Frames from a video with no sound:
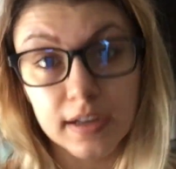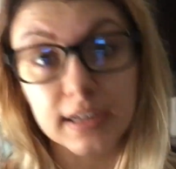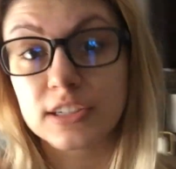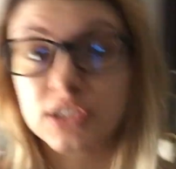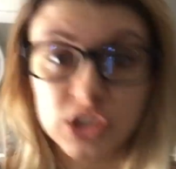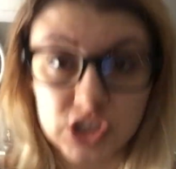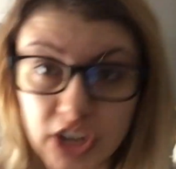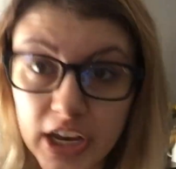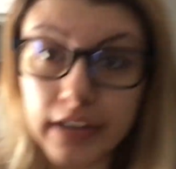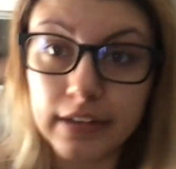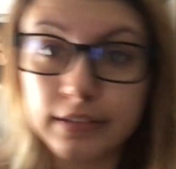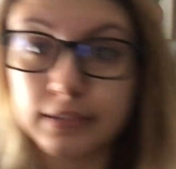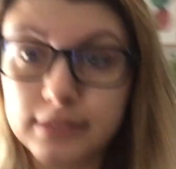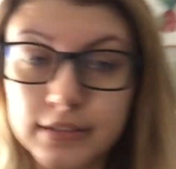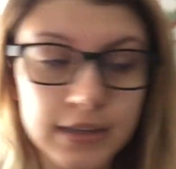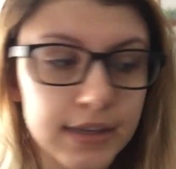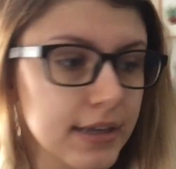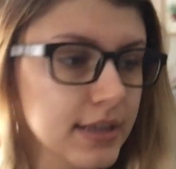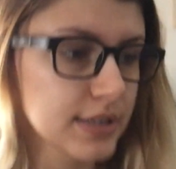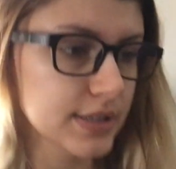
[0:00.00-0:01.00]
Fucking shit.
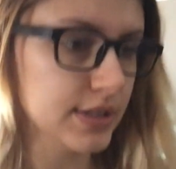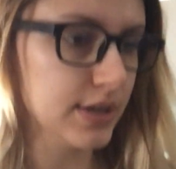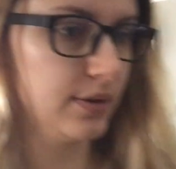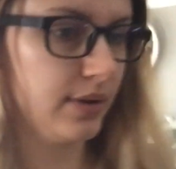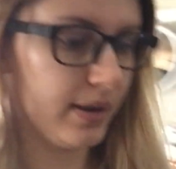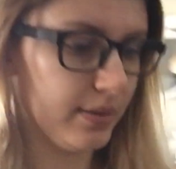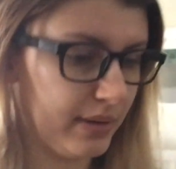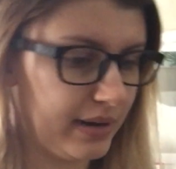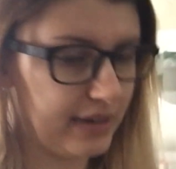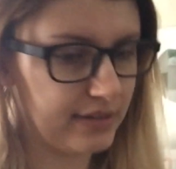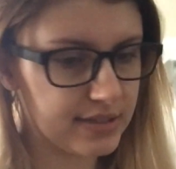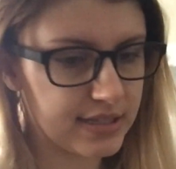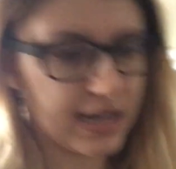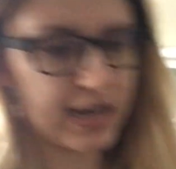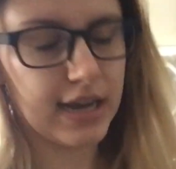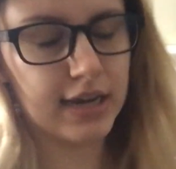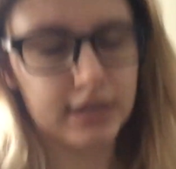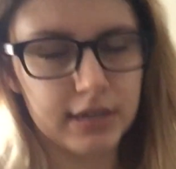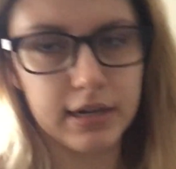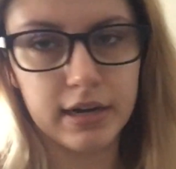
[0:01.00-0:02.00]
So I went
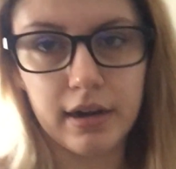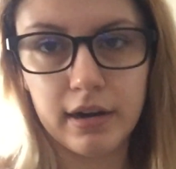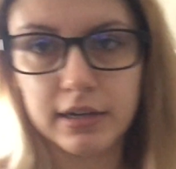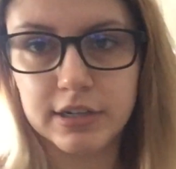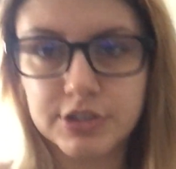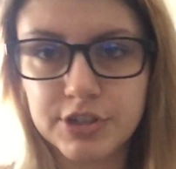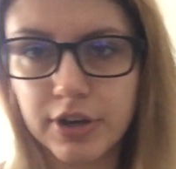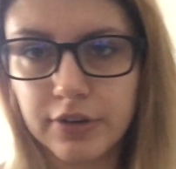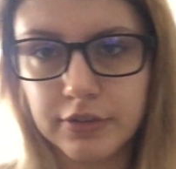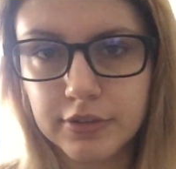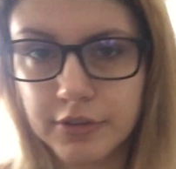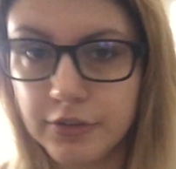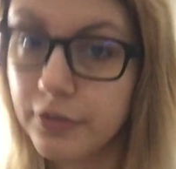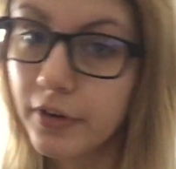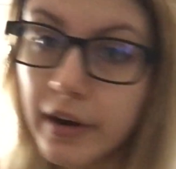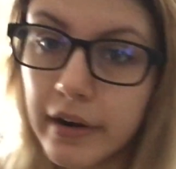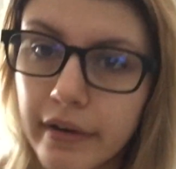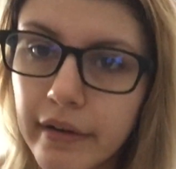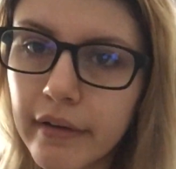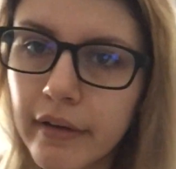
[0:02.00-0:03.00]
outside and I already shoveled the
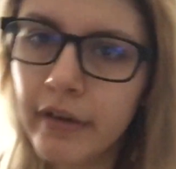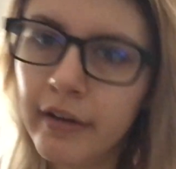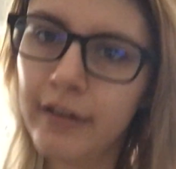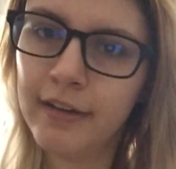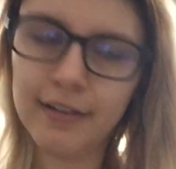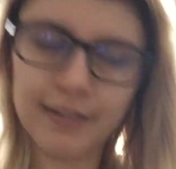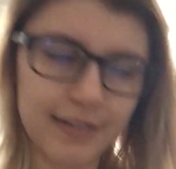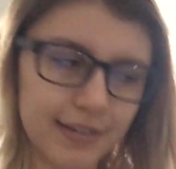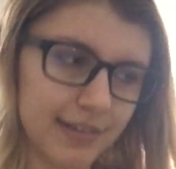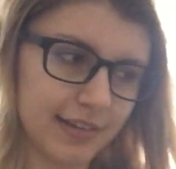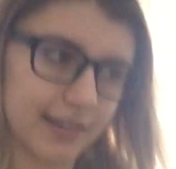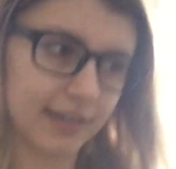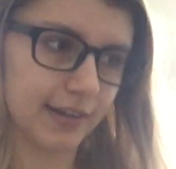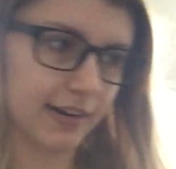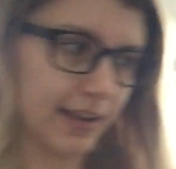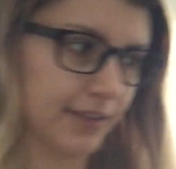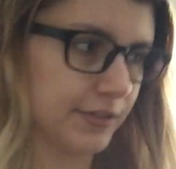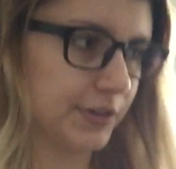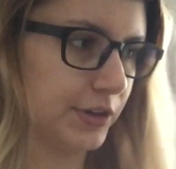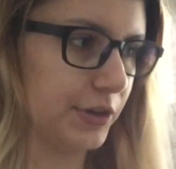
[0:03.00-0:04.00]
front.
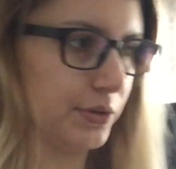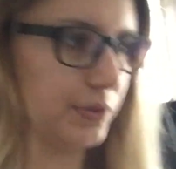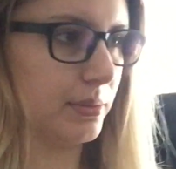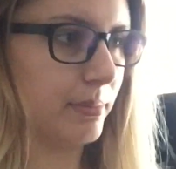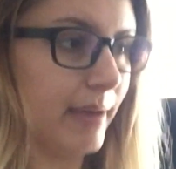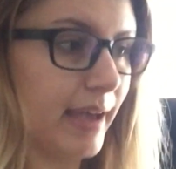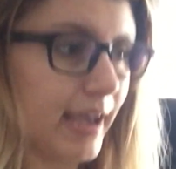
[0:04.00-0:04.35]
Gonna have to do the